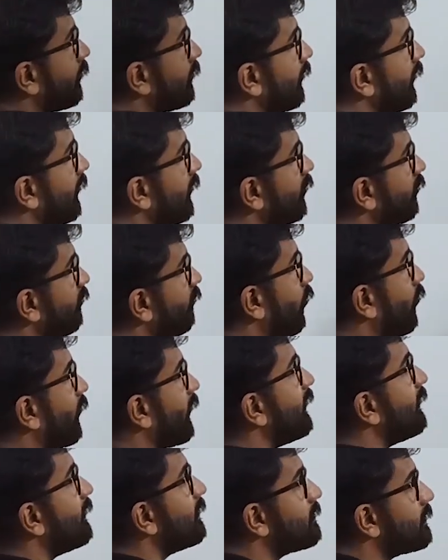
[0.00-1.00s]

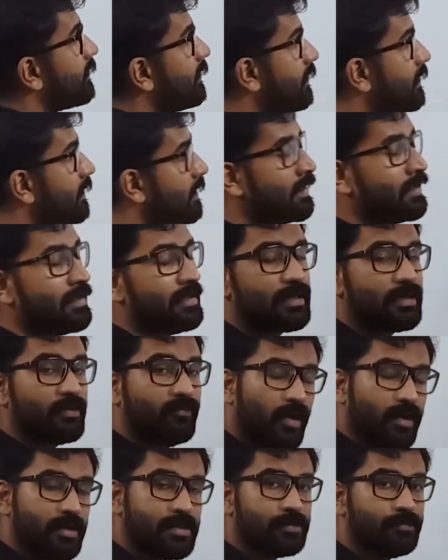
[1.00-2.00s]
it is an
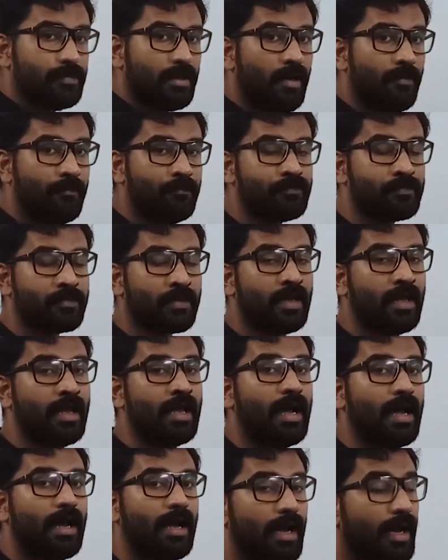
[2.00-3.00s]
reversible
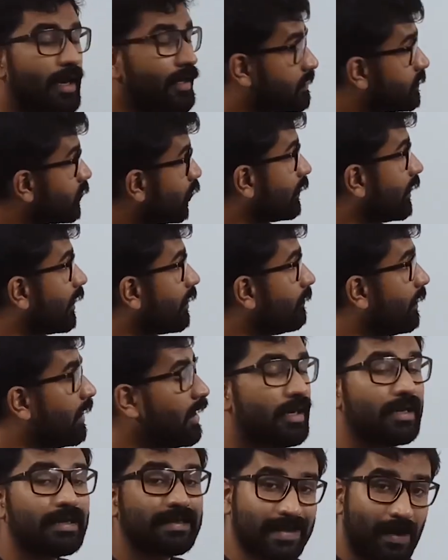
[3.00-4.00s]

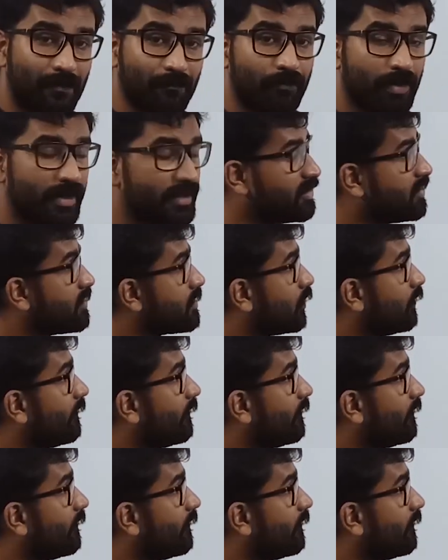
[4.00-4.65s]
isothermal compression.